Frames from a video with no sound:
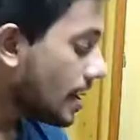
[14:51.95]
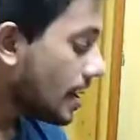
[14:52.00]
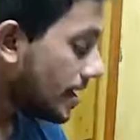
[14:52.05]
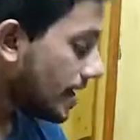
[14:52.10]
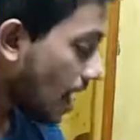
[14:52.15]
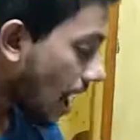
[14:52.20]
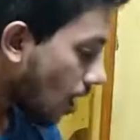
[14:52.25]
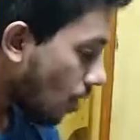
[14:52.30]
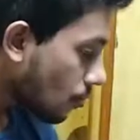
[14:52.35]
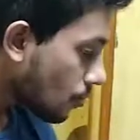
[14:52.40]

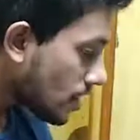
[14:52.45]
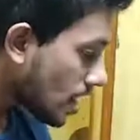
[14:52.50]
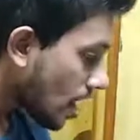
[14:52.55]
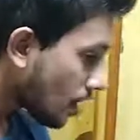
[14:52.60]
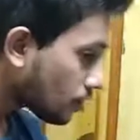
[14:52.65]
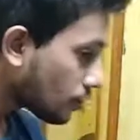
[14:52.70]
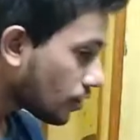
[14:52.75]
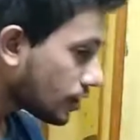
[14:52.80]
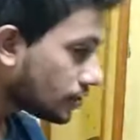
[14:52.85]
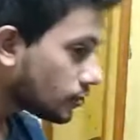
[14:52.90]
Now we
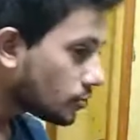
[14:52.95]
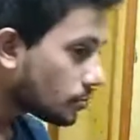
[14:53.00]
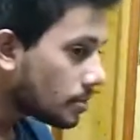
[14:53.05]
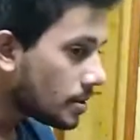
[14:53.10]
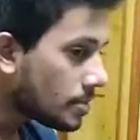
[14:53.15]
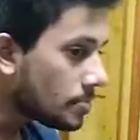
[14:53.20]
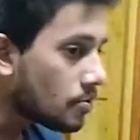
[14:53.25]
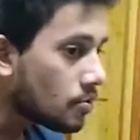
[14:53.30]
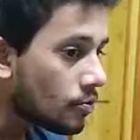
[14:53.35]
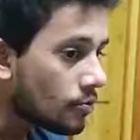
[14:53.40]
are going to
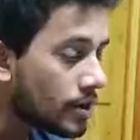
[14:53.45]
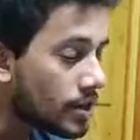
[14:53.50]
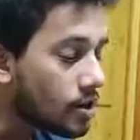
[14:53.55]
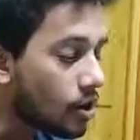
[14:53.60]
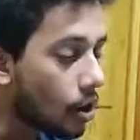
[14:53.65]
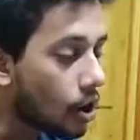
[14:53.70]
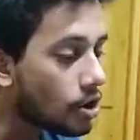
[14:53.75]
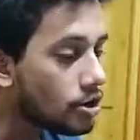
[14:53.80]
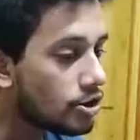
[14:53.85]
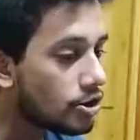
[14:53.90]
be moving
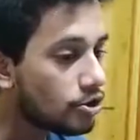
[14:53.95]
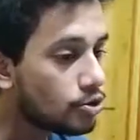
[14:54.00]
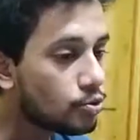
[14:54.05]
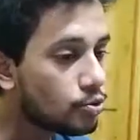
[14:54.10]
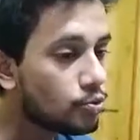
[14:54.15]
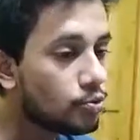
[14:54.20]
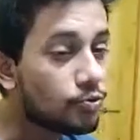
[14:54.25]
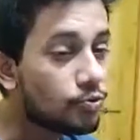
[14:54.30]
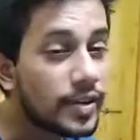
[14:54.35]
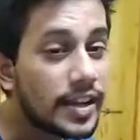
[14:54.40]
on
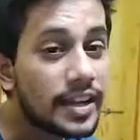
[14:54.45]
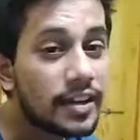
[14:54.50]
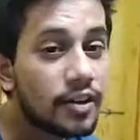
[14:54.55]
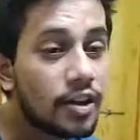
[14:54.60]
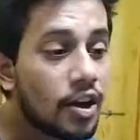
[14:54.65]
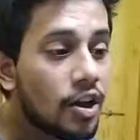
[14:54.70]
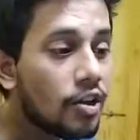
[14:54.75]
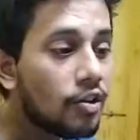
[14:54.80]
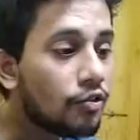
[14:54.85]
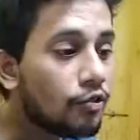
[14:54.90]
to week
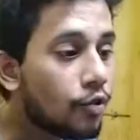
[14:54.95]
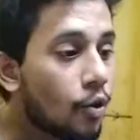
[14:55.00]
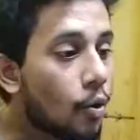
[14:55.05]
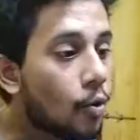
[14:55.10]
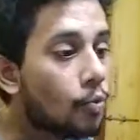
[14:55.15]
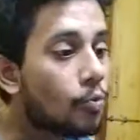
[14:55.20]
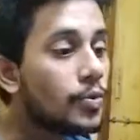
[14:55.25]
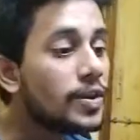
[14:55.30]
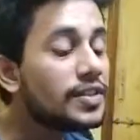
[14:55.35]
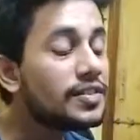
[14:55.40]

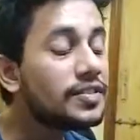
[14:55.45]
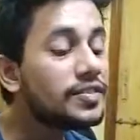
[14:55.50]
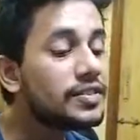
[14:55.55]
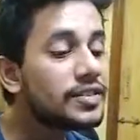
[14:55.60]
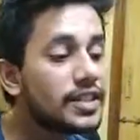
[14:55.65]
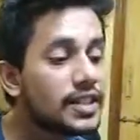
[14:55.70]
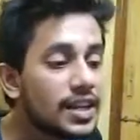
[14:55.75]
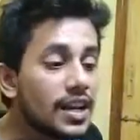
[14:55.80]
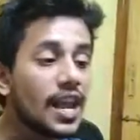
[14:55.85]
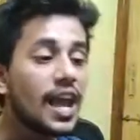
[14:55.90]
four. We
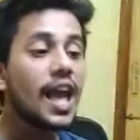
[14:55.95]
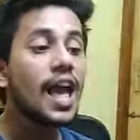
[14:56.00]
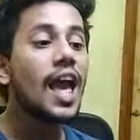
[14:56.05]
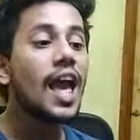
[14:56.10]
still